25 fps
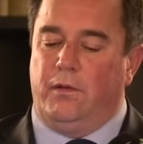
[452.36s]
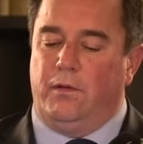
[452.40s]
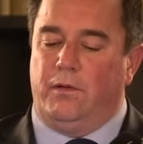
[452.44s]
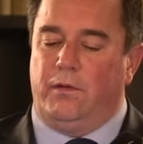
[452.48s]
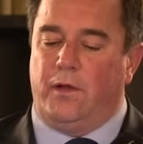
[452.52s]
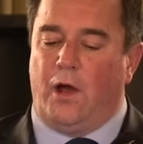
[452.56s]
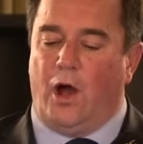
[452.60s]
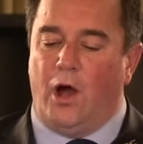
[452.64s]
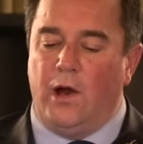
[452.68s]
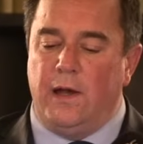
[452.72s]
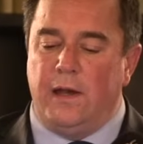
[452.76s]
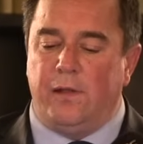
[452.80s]

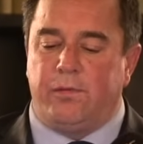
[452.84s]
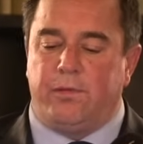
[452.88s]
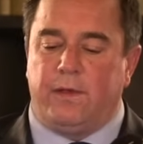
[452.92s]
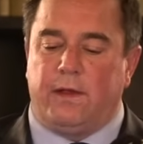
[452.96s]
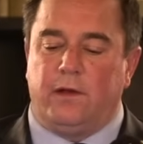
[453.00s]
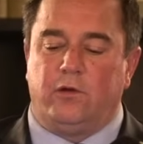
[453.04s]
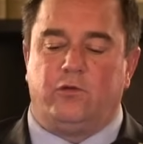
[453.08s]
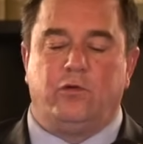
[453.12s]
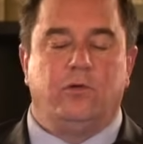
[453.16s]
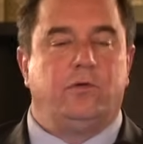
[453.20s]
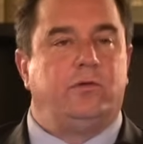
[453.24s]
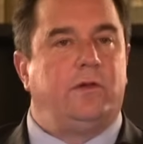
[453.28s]
the only
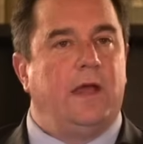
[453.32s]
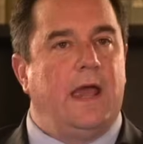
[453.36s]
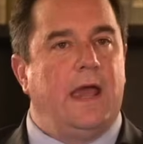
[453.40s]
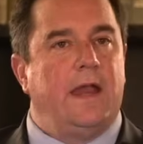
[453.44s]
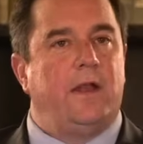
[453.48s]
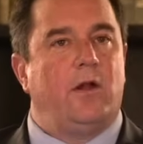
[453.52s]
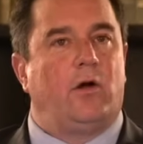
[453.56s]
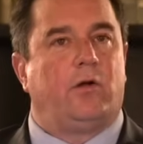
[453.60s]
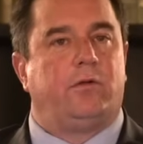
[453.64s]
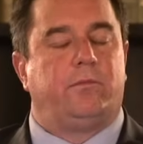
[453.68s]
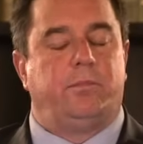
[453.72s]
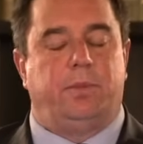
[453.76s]
things you dare
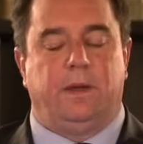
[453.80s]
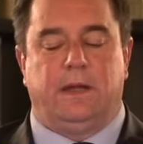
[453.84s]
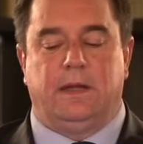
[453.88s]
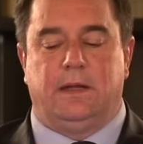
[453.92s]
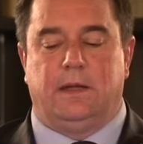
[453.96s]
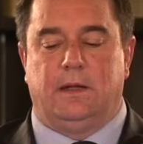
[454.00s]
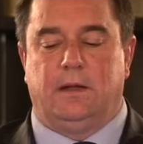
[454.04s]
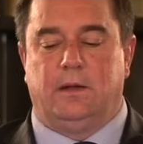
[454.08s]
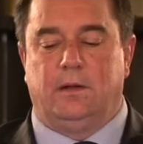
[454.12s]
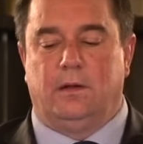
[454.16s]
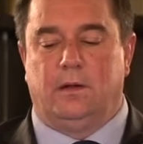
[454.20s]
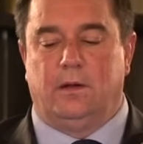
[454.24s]
not
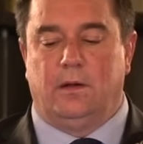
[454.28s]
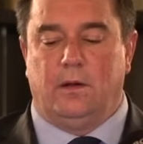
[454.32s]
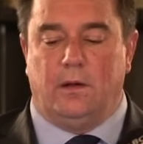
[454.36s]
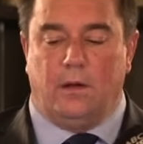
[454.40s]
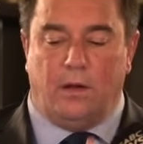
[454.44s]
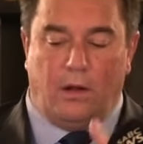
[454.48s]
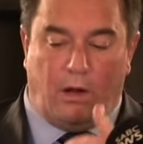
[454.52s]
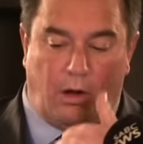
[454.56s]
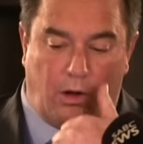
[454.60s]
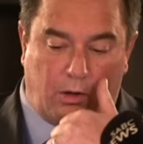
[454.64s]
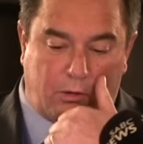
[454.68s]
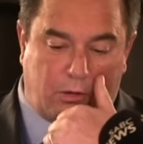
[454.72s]
be
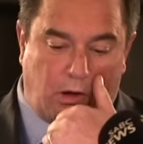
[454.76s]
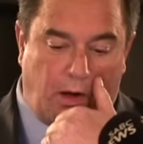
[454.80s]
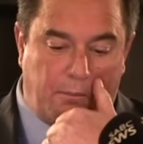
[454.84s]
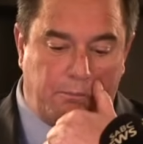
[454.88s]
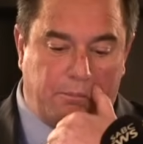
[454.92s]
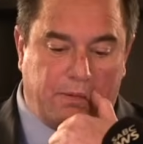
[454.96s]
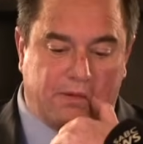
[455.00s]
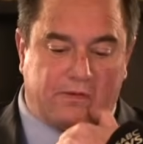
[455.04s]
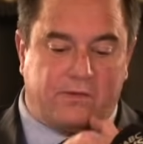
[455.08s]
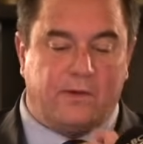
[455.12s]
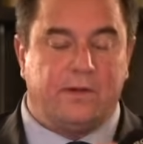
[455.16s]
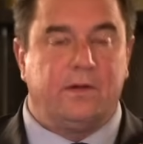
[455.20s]
are
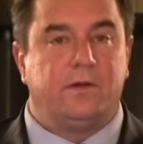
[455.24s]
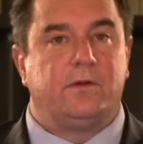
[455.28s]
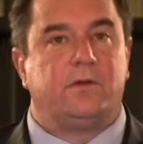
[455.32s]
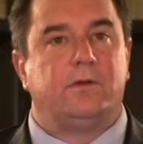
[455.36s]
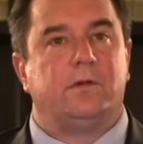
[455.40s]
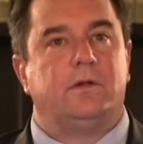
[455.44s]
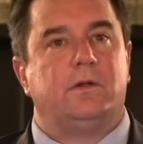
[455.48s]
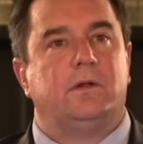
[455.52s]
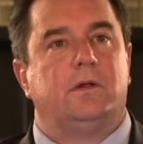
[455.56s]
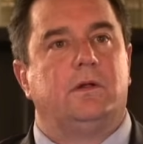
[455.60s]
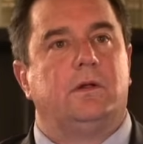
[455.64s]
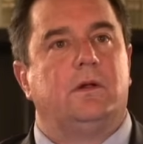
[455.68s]
competent,
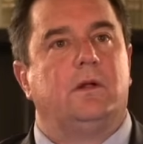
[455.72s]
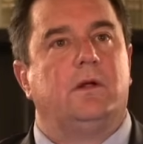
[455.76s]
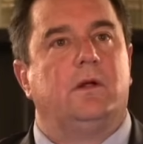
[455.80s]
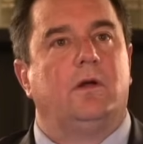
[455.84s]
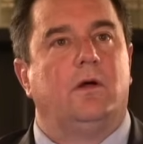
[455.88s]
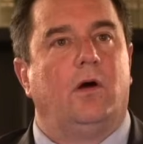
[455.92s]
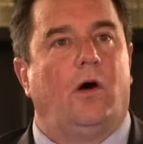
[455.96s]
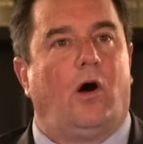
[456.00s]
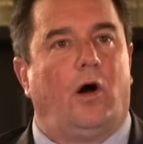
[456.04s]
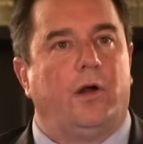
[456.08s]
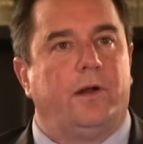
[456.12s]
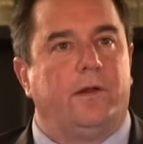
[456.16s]

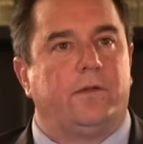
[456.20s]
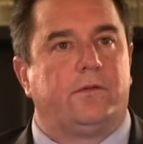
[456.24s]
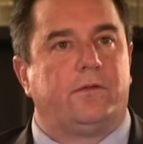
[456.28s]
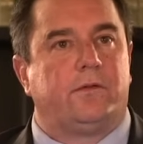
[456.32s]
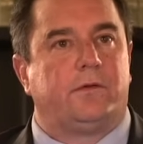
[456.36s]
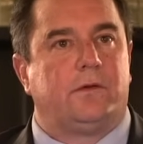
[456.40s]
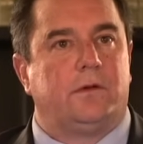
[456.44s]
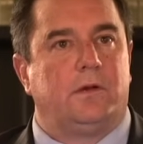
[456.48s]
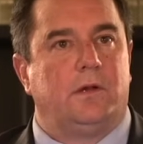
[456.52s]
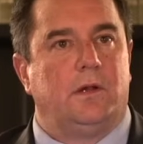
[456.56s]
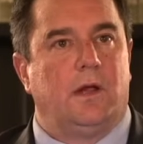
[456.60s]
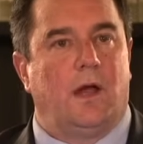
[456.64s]

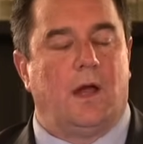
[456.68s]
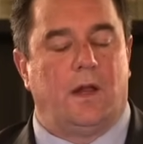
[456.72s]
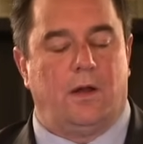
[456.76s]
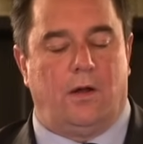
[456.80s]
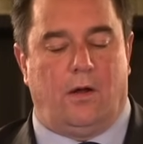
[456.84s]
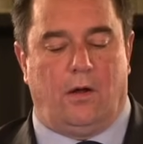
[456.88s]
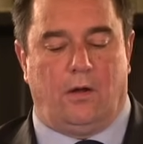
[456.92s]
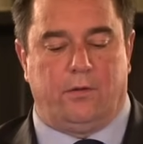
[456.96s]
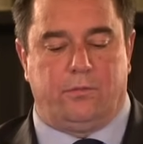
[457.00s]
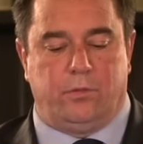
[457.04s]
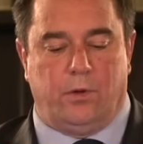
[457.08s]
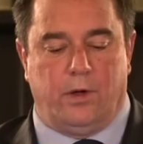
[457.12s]
honest, and
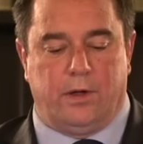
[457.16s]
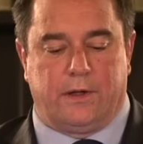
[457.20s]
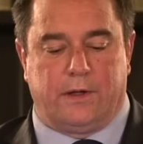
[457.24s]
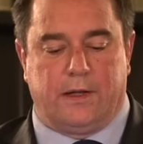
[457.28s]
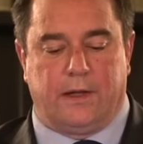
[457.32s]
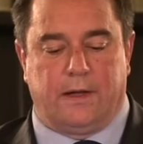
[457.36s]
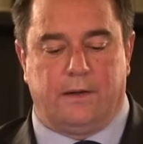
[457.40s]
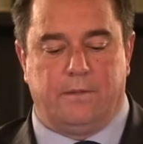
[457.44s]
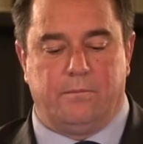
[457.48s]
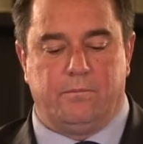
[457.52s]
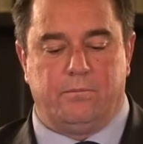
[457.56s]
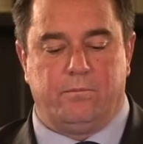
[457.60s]

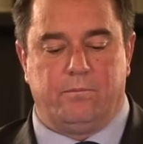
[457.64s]
hardworking.